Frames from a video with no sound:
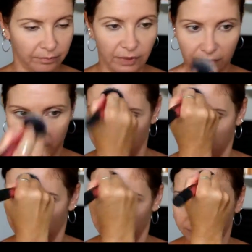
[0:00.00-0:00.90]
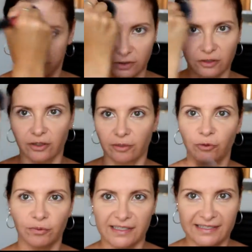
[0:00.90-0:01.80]
because, you know, I'm
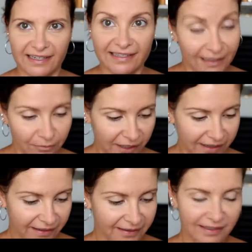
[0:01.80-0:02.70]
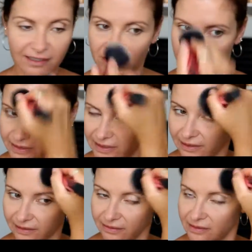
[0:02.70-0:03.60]
not really setting my neck as such, just
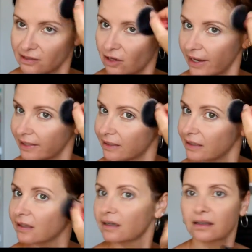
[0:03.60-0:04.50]
setting slightly.